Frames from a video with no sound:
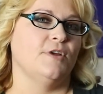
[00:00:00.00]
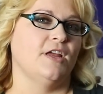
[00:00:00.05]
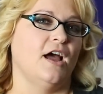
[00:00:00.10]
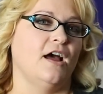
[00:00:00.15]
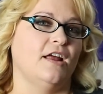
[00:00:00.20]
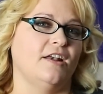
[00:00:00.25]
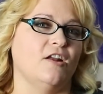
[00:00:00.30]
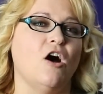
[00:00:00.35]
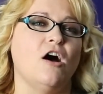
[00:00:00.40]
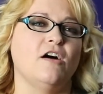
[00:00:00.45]

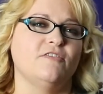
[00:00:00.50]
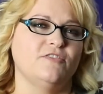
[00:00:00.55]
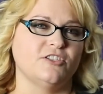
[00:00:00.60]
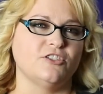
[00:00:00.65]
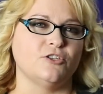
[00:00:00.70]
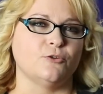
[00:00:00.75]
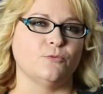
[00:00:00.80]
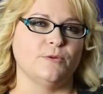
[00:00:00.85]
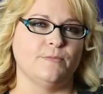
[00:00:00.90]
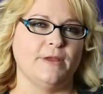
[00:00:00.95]
an
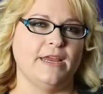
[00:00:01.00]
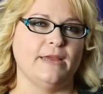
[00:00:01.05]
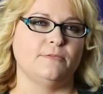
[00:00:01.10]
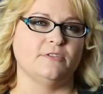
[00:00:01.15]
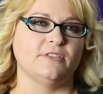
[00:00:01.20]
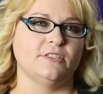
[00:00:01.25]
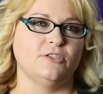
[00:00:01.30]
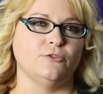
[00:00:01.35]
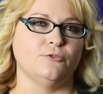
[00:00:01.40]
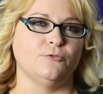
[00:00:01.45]
officer would be
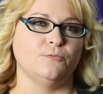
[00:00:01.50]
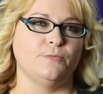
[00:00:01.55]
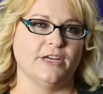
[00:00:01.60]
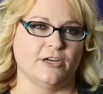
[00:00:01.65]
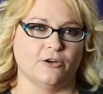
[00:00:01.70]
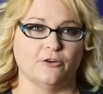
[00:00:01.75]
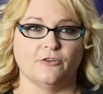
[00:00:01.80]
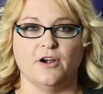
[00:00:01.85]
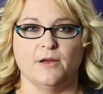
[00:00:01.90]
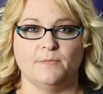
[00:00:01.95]
able to pick
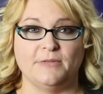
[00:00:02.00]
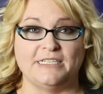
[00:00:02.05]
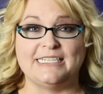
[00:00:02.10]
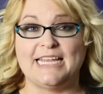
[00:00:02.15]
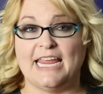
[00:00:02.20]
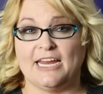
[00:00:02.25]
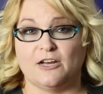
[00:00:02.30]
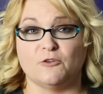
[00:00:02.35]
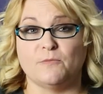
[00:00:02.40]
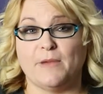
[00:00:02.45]
her up and
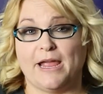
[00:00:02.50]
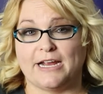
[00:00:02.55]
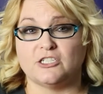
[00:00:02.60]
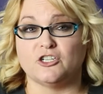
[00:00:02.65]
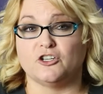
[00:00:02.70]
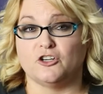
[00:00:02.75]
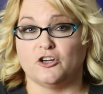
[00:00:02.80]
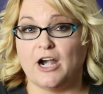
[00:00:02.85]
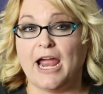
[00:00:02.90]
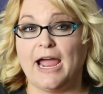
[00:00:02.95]
take her back to
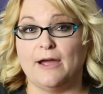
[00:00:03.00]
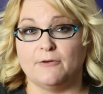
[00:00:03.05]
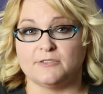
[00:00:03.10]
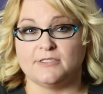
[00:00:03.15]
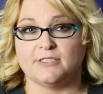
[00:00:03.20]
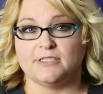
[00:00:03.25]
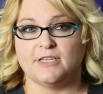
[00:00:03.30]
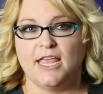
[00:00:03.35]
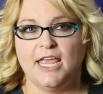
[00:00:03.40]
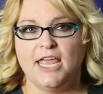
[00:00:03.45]
her
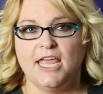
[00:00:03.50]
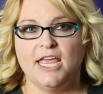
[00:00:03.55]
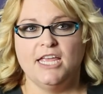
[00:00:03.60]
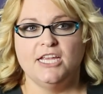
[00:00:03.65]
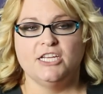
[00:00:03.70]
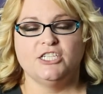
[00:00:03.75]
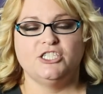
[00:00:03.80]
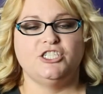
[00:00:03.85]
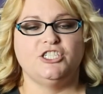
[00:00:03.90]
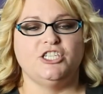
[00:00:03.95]
house.
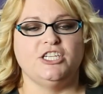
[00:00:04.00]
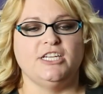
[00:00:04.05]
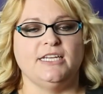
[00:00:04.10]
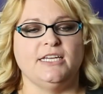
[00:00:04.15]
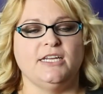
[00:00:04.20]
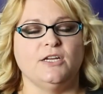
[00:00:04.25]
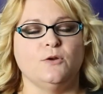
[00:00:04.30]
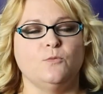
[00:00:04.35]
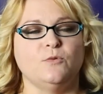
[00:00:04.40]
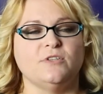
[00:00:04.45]

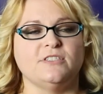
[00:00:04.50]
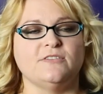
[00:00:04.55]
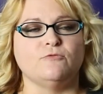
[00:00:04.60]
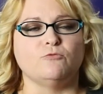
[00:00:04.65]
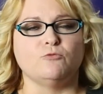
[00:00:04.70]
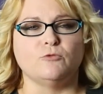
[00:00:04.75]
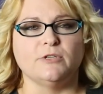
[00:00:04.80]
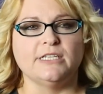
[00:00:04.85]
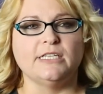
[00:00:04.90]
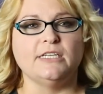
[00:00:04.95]
She was
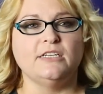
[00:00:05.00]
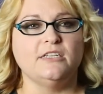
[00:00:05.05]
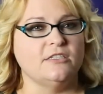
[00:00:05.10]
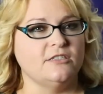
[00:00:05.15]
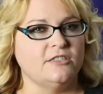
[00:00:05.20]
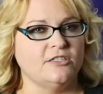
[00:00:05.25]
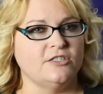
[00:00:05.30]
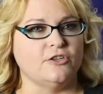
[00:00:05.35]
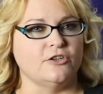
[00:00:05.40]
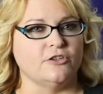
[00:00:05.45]
really
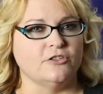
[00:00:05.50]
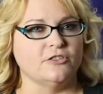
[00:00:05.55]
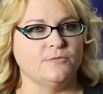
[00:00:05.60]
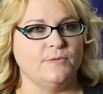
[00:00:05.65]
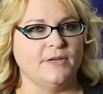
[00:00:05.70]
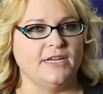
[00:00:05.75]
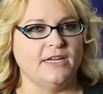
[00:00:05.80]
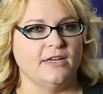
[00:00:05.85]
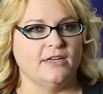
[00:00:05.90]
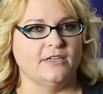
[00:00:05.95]
concerned
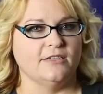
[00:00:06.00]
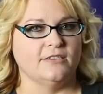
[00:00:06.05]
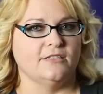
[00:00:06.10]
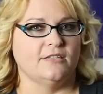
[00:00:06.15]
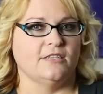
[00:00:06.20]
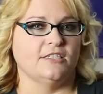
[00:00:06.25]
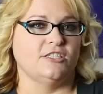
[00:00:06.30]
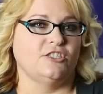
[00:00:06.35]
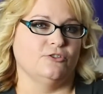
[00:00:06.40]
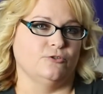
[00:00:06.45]
because
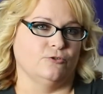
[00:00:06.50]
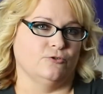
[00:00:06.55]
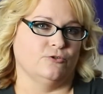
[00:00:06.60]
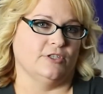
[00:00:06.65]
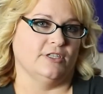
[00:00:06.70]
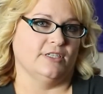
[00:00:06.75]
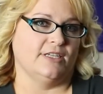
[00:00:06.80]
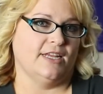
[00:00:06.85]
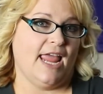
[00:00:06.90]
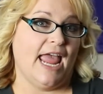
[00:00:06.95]
the
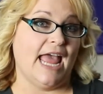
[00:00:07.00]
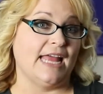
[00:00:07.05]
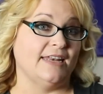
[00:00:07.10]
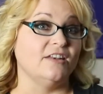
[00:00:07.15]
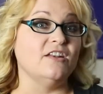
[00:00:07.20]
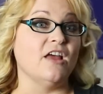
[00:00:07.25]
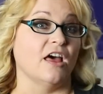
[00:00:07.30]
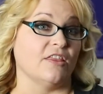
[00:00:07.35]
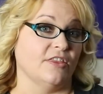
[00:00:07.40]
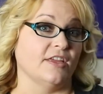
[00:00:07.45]
children had
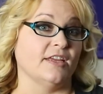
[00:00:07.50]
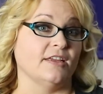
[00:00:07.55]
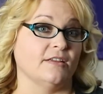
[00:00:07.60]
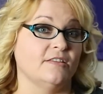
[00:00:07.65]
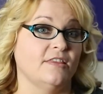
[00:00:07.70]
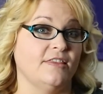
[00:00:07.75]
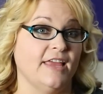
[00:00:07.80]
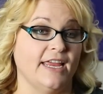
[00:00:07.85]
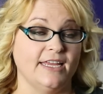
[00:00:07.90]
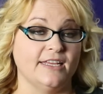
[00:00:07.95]
nothing.
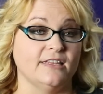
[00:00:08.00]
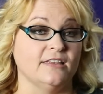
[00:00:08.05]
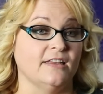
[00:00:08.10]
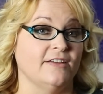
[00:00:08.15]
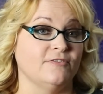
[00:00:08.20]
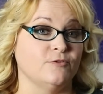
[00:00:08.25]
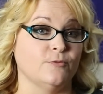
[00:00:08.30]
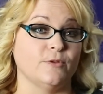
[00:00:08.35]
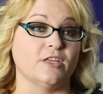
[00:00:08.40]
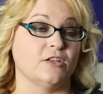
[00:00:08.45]
They had
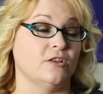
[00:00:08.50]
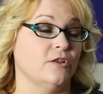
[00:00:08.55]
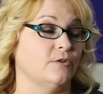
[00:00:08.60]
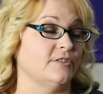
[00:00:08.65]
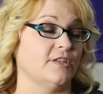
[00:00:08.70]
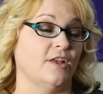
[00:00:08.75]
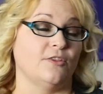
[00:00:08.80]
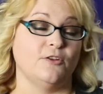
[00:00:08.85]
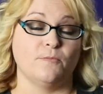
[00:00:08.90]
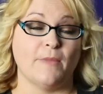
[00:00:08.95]
left with the
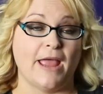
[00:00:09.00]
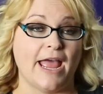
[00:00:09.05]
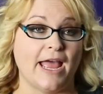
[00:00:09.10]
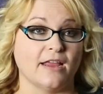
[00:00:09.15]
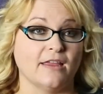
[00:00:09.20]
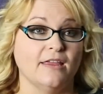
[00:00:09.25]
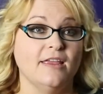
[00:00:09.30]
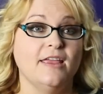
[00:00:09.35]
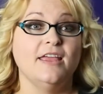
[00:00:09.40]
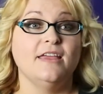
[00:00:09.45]
clothes on their back.
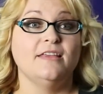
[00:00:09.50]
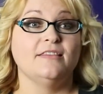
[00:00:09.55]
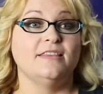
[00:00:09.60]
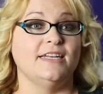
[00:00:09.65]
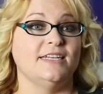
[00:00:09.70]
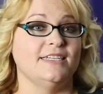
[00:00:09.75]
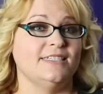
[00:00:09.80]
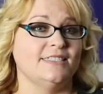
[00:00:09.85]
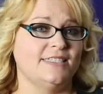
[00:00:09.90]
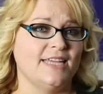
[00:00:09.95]
They
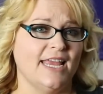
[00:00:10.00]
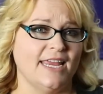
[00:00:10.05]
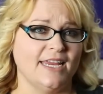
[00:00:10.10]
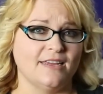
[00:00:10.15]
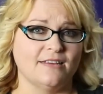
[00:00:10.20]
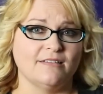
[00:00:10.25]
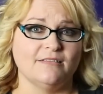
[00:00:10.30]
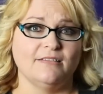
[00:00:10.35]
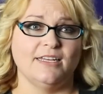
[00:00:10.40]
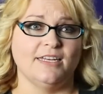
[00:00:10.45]
didn't take
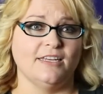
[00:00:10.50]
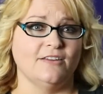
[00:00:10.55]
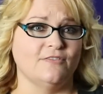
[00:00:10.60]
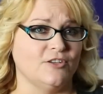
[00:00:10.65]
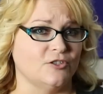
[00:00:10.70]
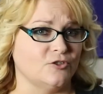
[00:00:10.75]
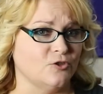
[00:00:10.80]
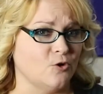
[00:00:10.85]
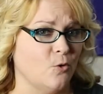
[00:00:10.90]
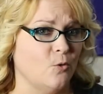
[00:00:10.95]
any of
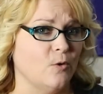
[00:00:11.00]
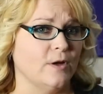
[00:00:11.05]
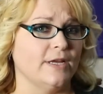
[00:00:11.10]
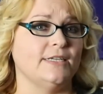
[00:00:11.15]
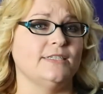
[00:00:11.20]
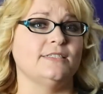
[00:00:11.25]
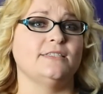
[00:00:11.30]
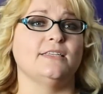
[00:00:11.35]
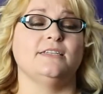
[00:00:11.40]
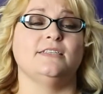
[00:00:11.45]
their
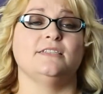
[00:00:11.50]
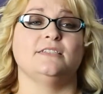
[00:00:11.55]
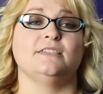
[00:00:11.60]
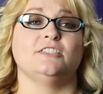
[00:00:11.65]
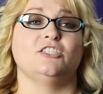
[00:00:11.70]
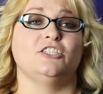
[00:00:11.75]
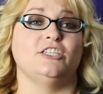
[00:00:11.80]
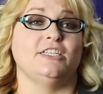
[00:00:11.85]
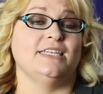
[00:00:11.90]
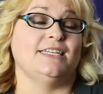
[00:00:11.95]
toys.
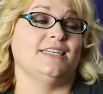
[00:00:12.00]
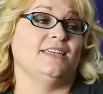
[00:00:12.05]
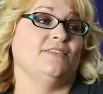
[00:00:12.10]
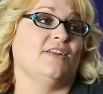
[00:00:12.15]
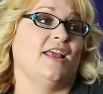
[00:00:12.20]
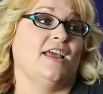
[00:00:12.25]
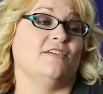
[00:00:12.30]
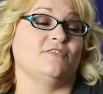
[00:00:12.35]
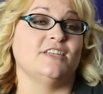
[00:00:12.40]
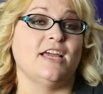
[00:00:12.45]
She didn't even
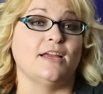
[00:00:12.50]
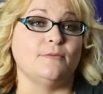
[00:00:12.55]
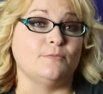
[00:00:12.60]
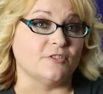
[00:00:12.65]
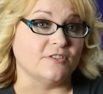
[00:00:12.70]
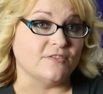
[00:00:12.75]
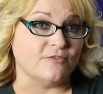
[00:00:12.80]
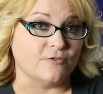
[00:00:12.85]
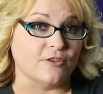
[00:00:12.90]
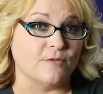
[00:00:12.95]
have
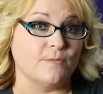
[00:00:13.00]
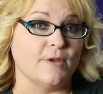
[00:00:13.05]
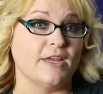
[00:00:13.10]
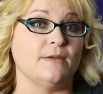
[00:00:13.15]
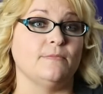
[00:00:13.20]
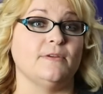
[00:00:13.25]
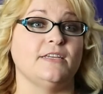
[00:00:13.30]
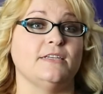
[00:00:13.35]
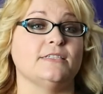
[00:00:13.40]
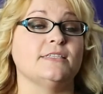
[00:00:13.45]
diapers for the
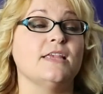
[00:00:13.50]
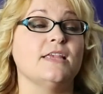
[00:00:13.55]
babies.